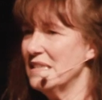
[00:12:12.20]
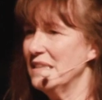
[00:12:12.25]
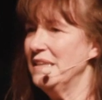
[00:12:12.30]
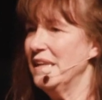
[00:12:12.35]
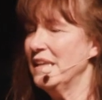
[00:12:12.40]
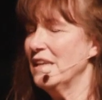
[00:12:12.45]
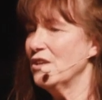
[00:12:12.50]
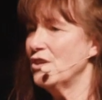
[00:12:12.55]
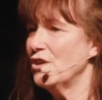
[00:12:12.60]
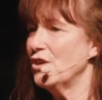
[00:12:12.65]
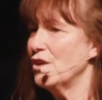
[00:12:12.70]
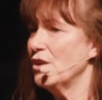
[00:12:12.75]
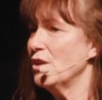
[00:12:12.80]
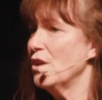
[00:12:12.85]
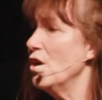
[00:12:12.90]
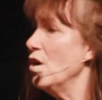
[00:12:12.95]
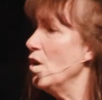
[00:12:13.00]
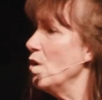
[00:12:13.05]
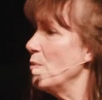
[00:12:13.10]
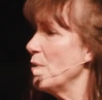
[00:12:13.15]
a little girl
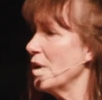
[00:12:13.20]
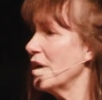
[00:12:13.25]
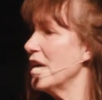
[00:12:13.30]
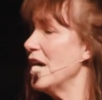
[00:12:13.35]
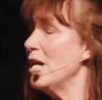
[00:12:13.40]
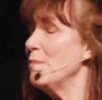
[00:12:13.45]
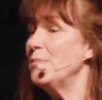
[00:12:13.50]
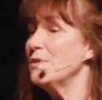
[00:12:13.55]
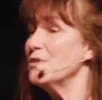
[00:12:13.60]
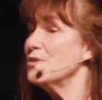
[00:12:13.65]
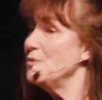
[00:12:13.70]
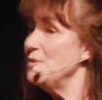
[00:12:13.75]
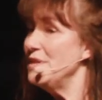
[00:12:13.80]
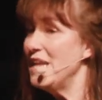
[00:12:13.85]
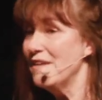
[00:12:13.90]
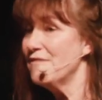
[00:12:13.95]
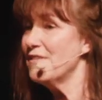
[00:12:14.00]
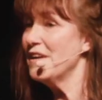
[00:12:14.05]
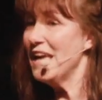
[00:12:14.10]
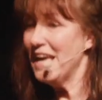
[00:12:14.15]
were couples who
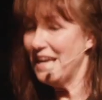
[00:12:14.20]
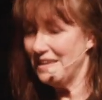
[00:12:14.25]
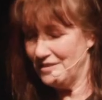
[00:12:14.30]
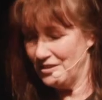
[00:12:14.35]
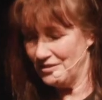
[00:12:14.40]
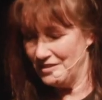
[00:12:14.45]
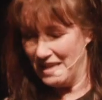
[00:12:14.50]
never had their